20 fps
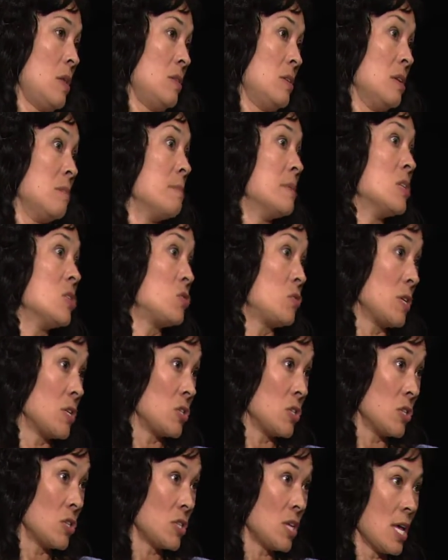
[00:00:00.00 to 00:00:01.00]

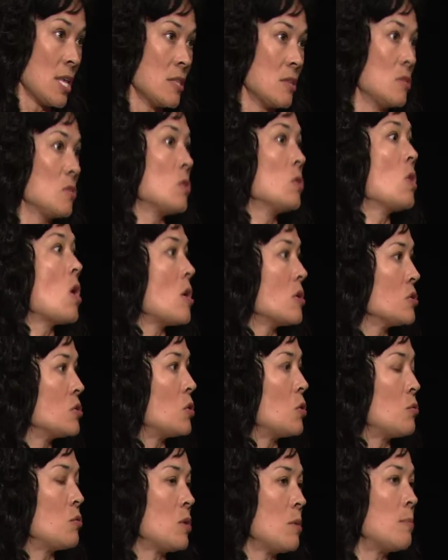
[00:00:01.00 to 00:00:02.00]
administration said that the laws
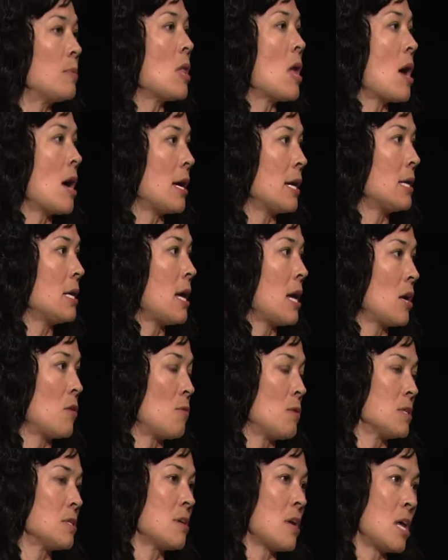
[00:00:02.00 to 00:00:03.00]
don't apply at
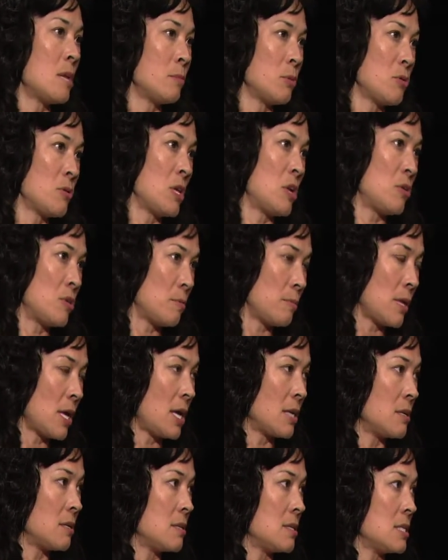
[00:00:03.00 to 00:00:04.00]
Guantanamo, they don't
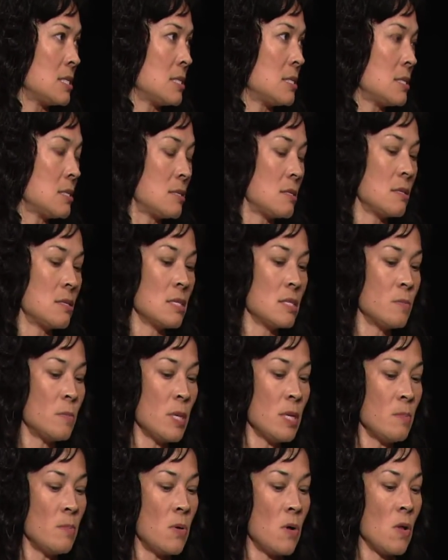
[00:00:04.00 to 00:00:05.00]
apply to these
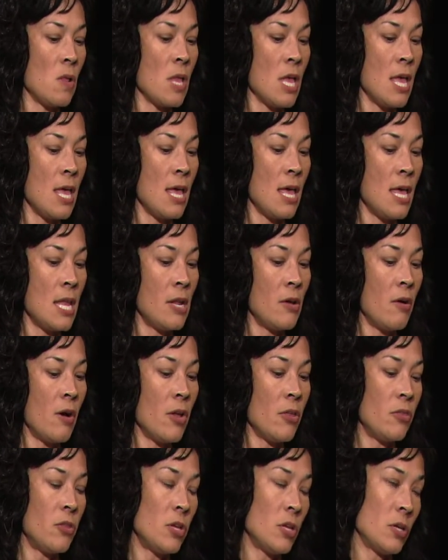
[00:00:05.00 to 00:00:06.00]
people. Now,
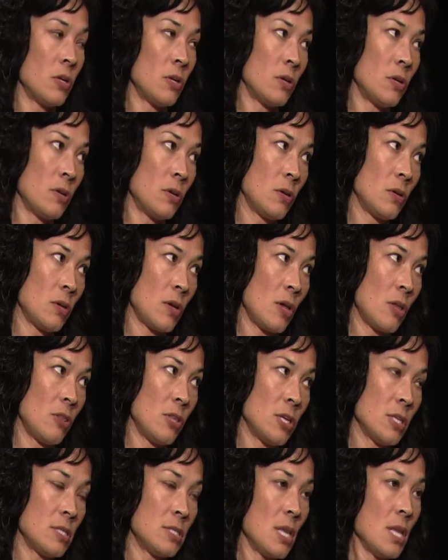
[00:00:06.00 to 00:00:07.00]
I think
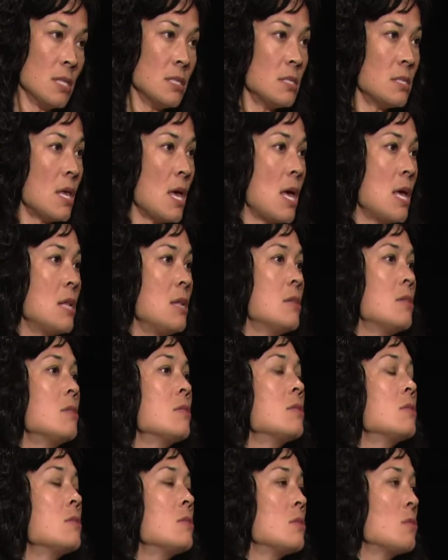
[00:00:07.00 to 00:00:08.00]
since then,
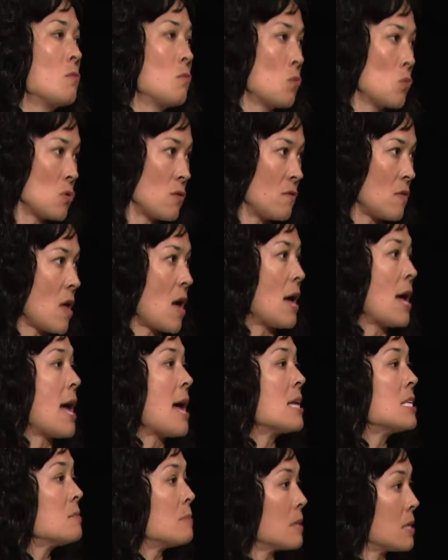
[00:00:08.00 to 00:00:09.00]
the rule of law
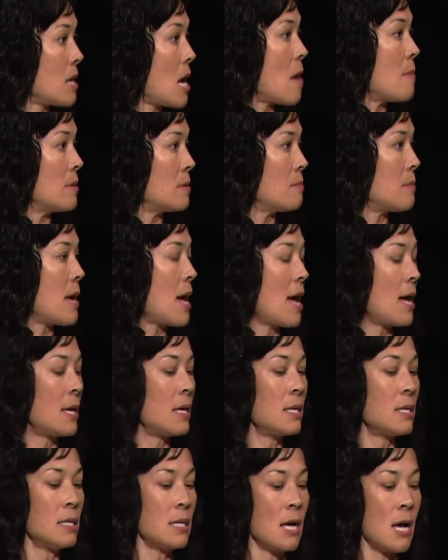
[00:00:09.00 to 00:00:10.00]
has been coming
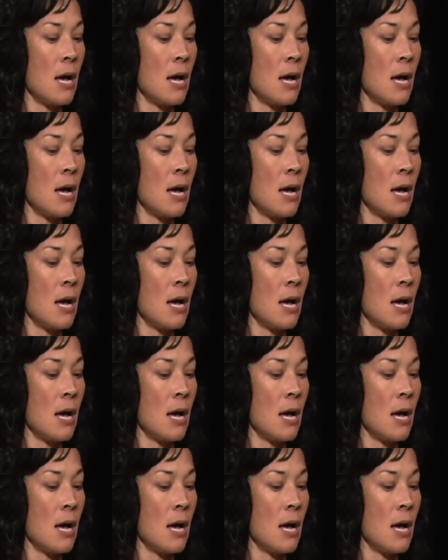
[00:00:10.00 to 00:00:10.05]
back,